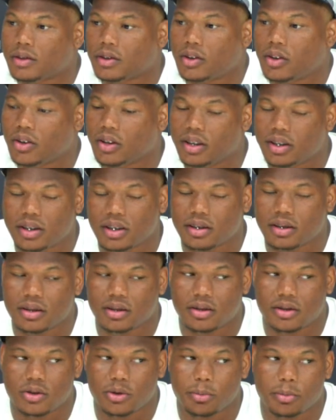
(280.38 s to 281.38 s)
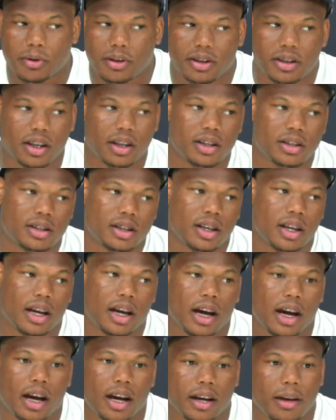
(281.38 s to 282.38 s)
Yeah. he's just a super intelligent
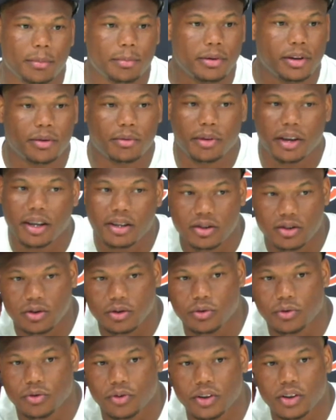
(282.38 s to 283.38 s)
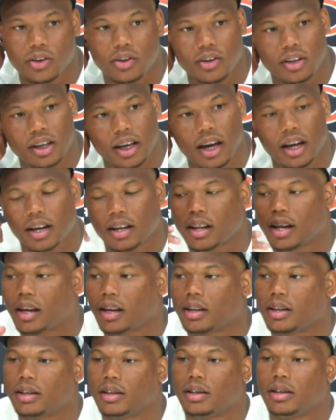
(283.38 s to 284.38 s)
guy. But when he's on the field, it kind of
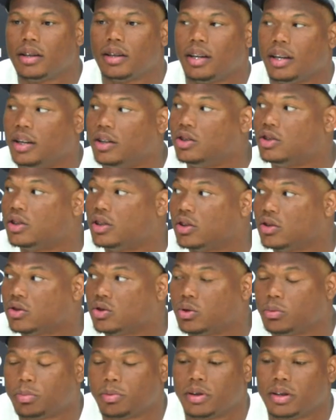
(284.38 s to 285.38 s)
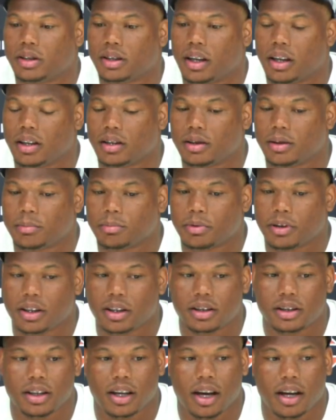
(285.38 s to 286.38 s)
like he's still super intelligent, but
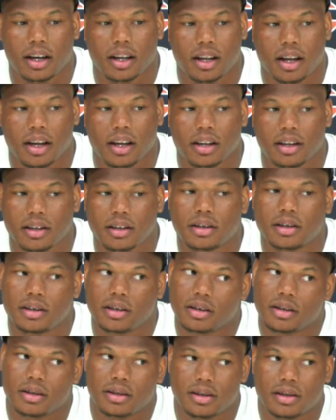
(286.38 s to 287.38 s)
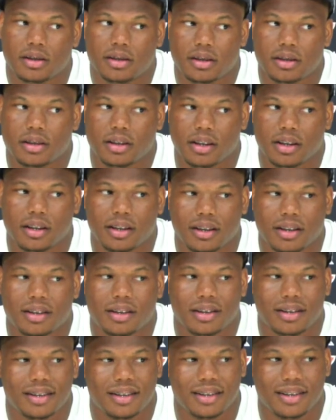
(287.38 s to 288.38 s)
he's kind of like, yeah.
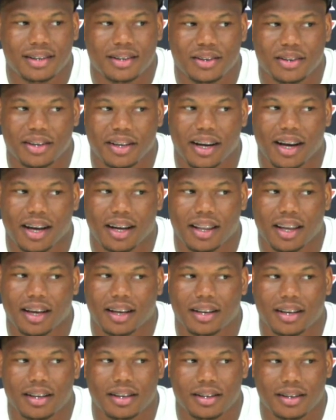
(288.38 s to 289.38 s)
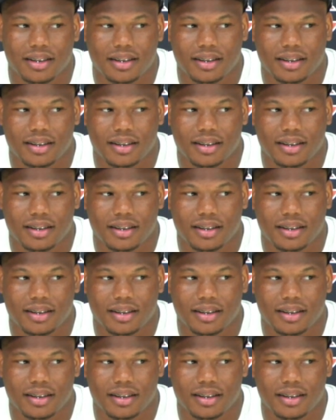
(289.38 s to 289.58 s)
And I like that.